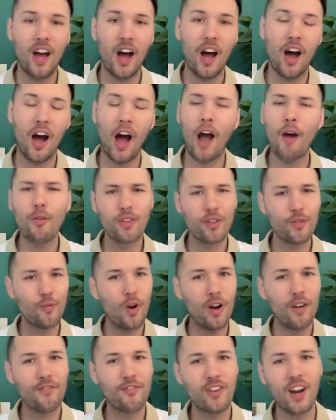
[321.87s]
I wasn't
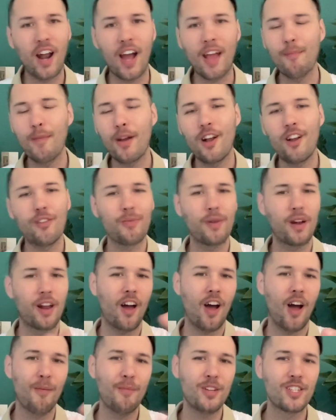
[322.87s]
one for nightmares, but
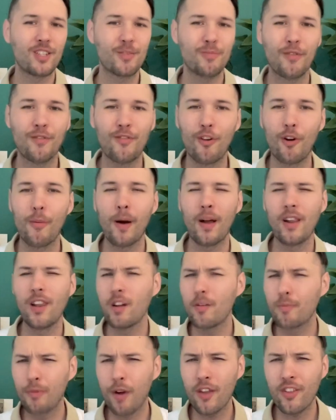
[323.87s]
I mentioned before, my
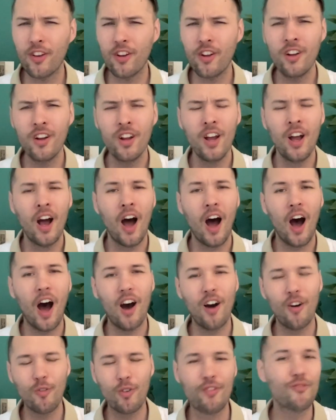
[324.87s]
little brother
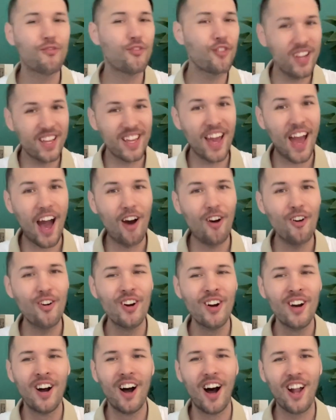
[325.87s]
would freak
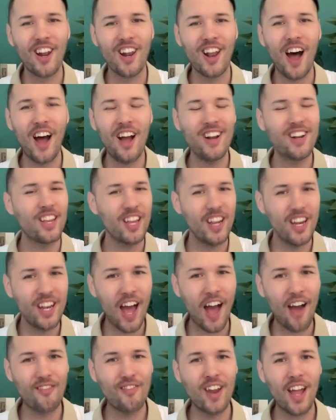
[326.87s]
out a lot, and he'd
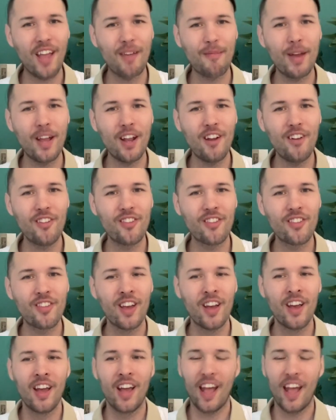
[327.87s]
have nightmares,